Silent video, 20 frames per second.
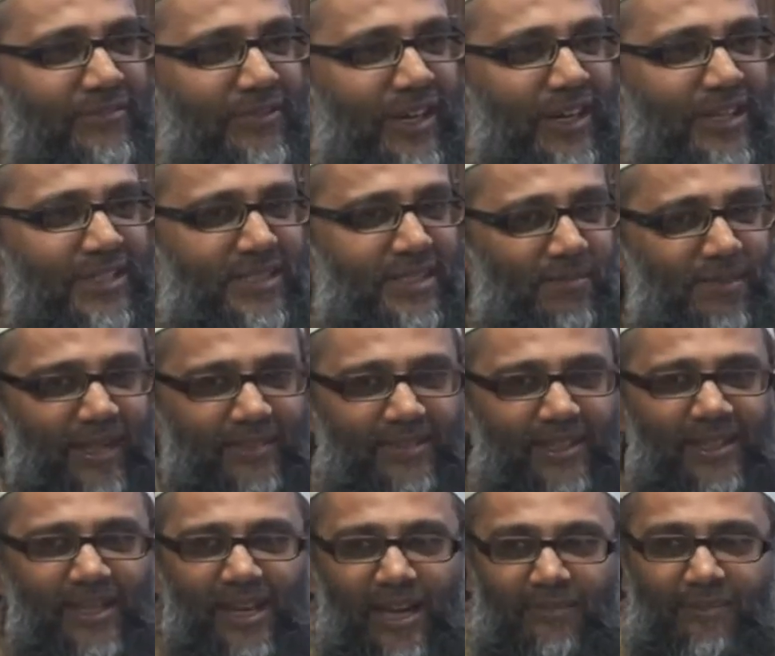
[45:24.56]
the verse
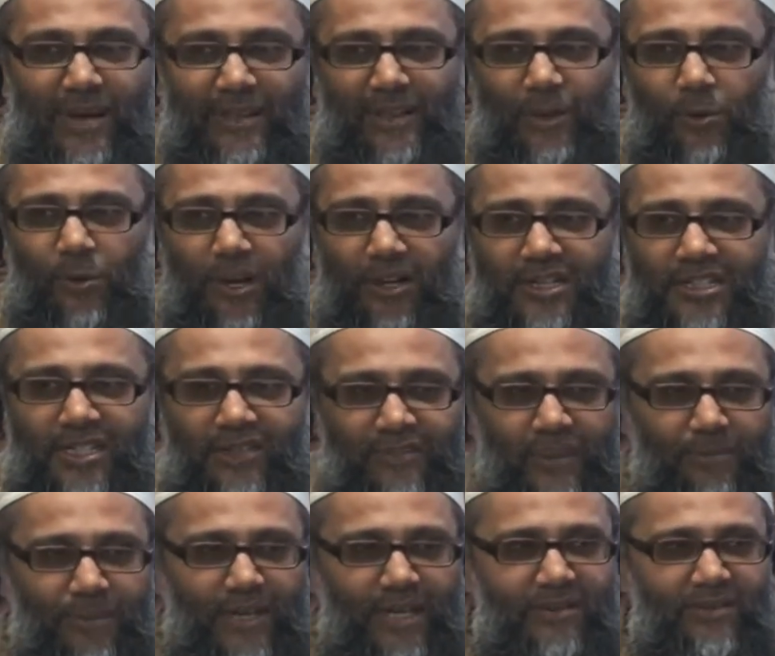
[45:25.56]
about the quality of
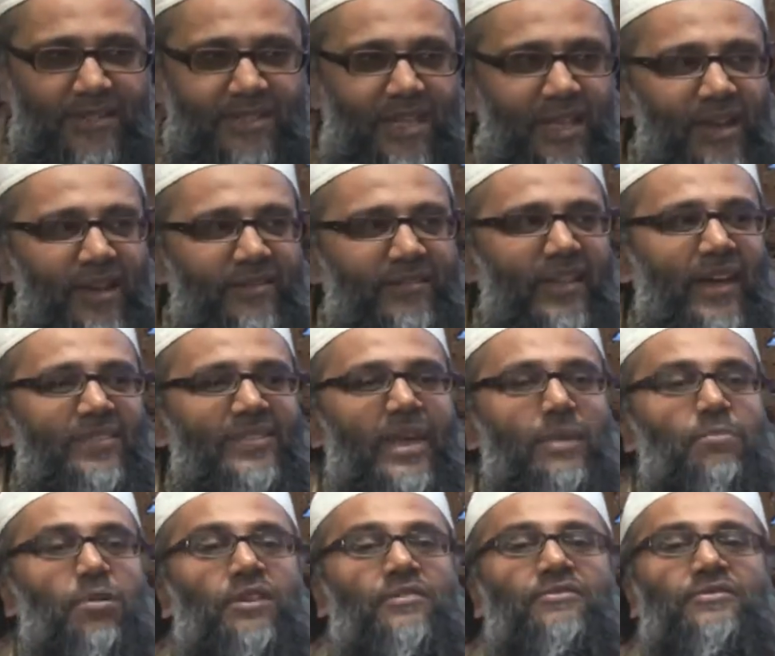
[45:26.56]
the believers, that they
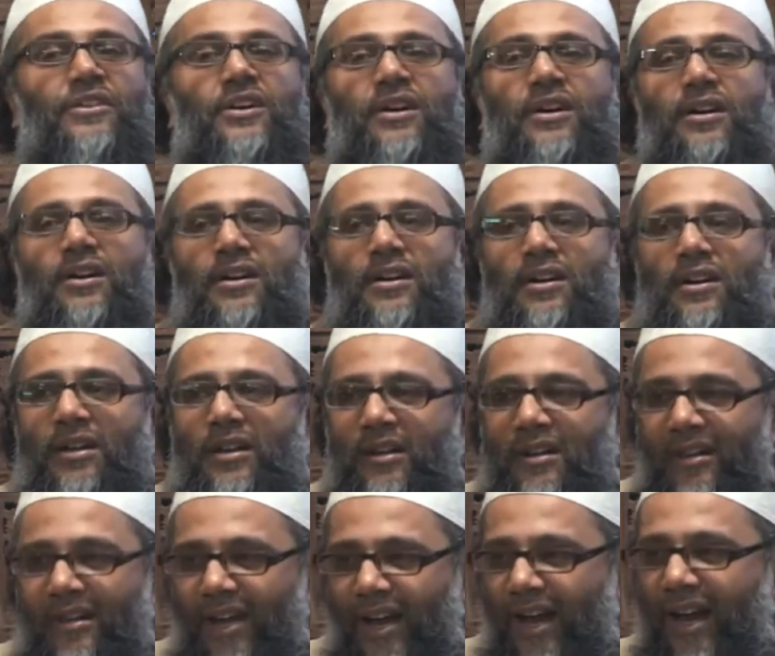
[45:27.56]
prefer
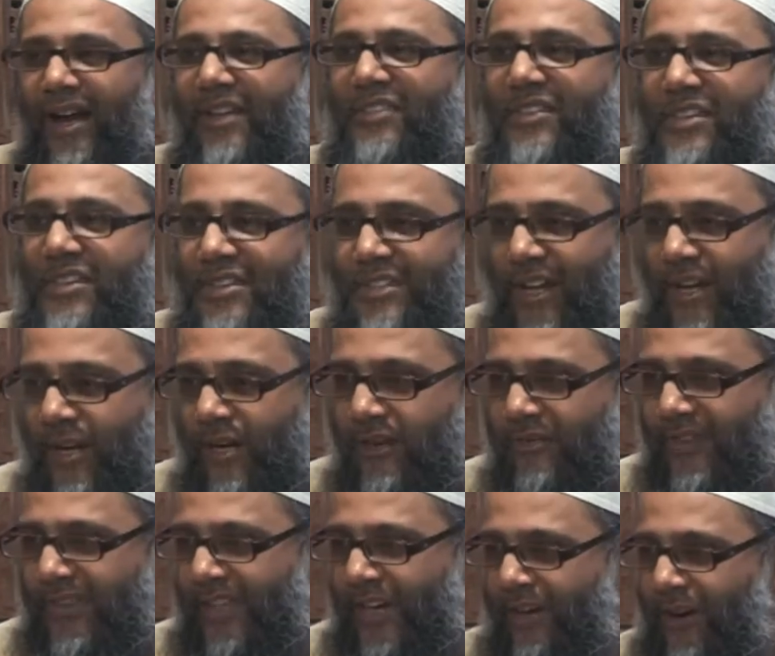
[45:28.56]
others
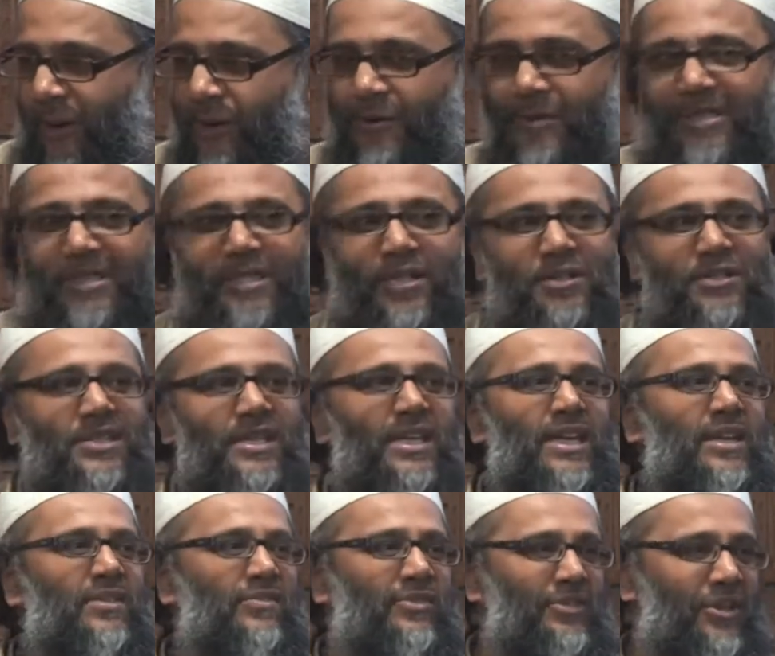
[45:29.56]
over their own
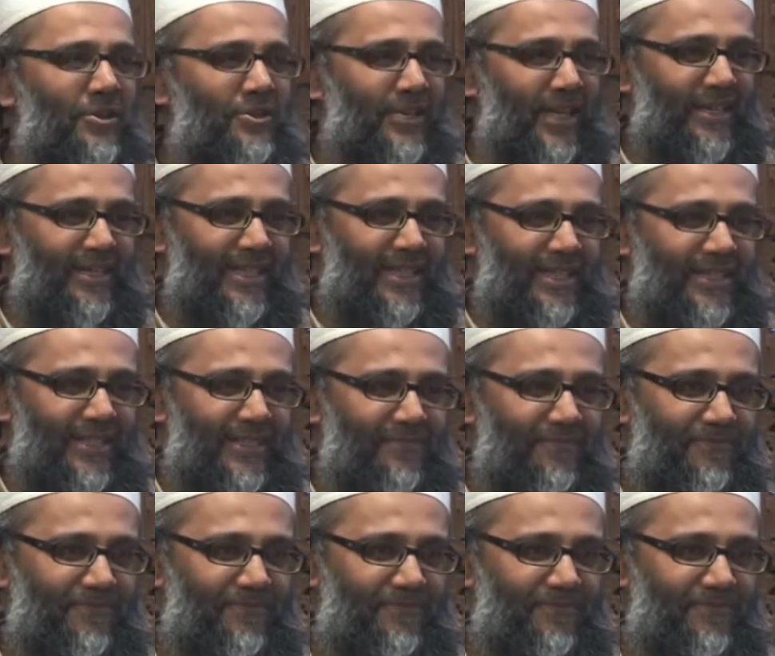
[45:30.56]
selves even though they're needy.